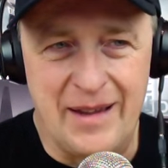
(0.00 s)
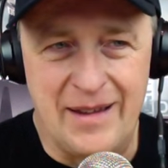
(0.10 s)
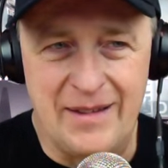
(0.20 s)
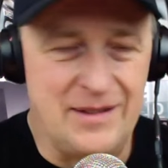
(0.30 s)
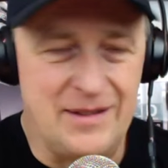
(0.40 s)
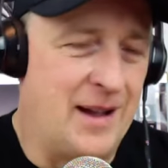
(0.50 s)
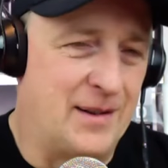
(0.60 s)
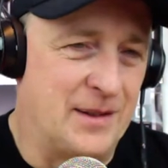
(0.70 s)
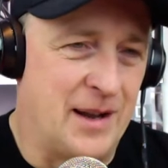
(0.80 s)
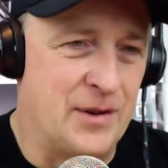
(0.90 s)

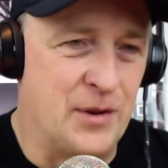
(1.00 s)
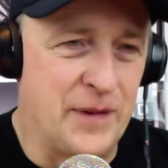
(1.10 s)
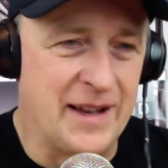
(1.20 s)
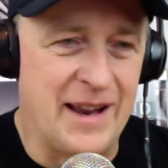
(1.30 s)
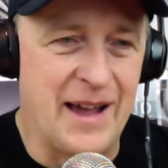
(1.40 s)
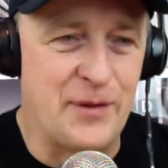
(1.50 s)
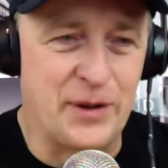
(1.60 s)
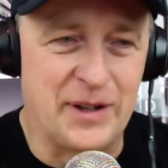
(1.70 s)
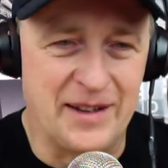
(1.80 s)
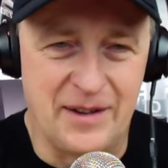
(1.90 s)
don't know if I could ever
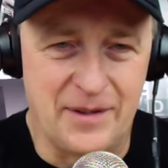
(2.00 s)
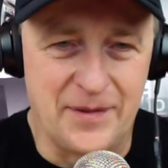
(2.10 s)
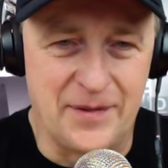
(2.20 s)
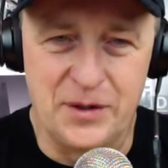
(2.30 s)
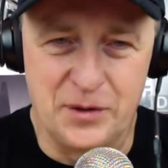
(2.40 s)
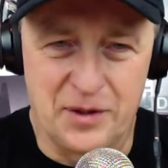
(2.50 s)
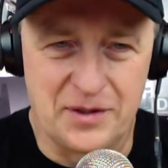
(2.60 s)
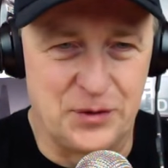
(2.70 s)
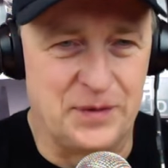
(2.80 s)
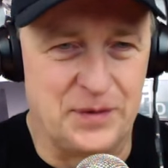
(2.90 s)
get enough of New York,
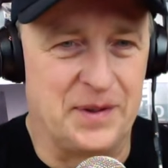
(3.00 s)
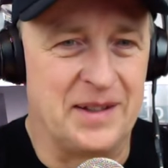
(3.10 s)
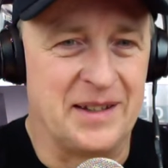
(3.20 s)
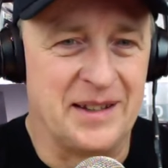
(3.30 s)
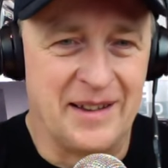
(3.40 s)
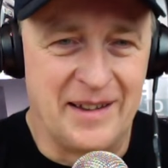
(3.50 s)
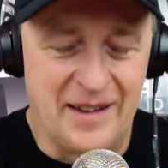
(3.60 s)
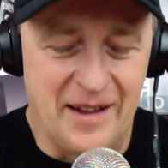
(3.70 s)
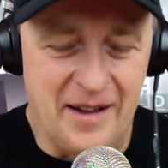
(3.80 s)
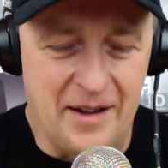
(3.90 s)
truthfully.
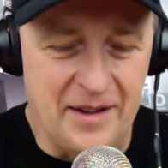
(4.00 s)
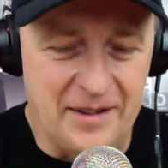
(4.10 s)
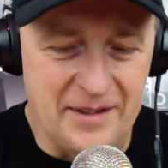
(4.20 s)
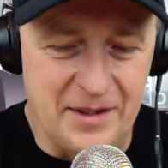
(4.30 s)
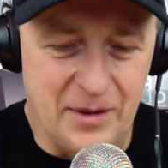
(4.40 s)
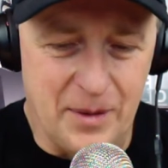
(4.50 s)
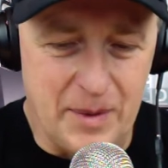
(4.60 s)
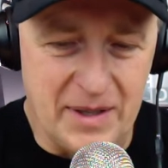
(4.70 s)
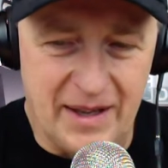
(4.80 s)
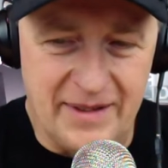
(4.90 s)

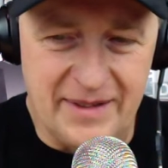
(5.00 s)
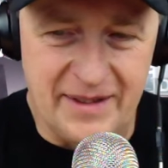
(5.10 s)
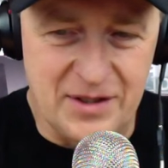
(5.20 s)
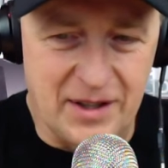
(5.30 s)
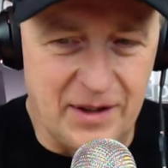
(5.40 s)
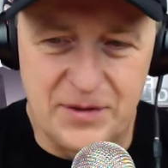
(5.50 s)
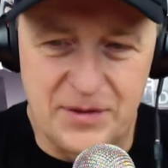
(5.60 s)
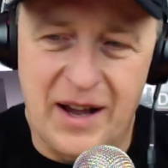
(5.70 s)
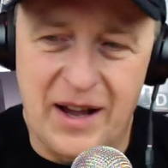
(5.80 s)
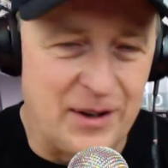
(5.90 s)
I think I love
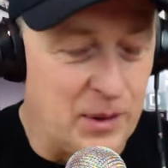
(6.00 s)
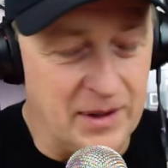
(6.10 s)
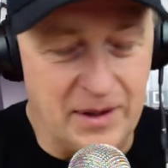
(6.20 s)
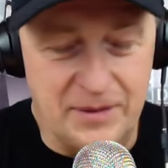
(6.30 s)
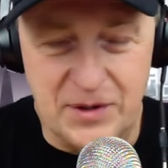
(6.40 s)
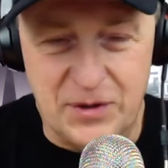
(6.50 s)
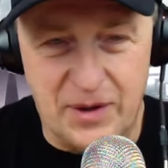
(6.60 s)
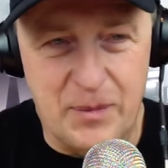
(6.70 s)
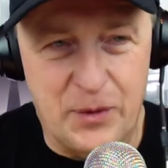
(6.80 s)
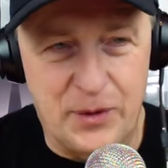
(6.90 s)
Chicago. I love
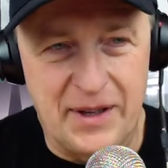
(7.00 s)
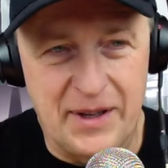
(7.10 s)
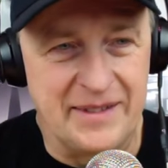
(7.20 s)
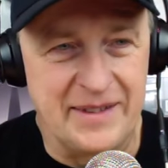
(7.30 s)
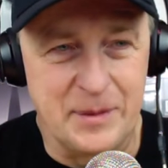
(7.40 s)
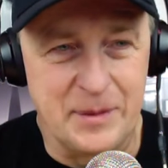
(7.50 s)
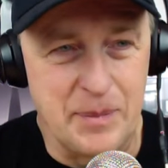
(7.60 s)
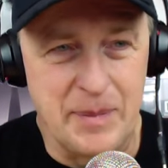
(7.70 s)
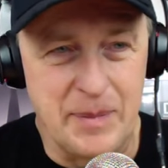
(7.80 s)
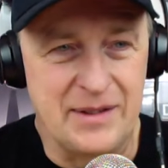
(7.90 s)
Detroit more than anything. But
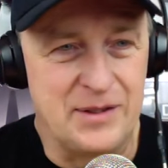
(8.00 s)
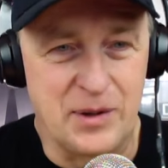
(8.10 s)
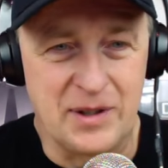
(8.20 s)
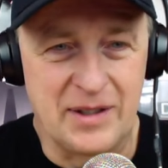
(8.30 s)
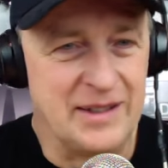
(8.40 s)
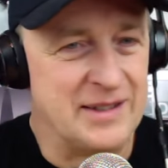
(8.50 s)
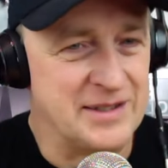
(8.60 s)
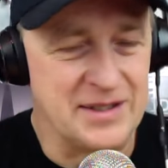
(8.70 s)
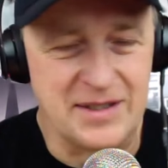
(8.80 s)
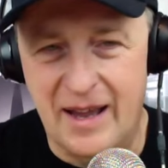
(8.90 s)
man, New York,
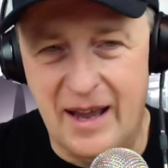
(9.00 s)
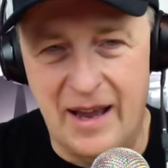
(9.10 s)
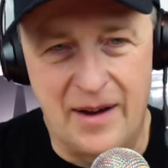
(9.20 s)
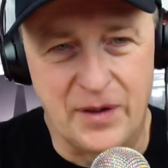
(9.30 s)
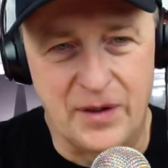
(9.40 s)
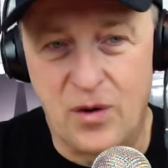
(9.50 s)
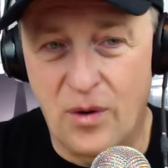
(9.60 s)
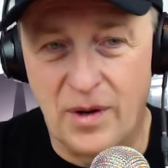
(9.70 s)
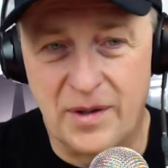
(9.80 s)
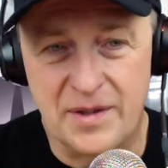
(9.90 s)
just every
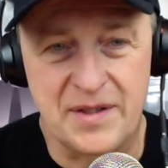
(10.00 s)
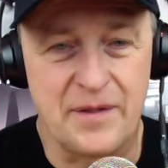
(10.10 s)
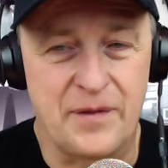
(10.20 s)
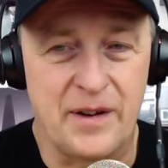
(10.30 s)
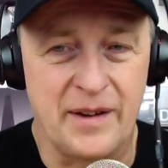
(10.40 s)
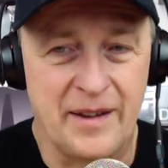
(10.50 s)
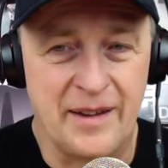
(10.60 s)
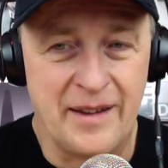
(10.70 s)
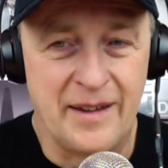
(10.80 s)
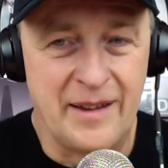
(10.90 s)
corner is different.
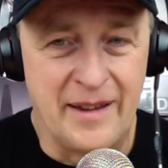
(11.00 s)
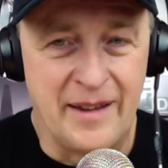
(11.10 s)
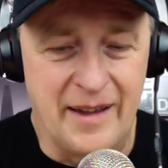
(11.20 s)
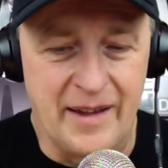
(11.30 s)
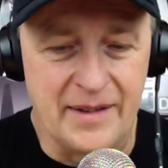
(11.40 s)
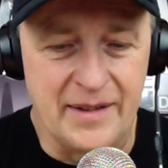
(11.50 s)
And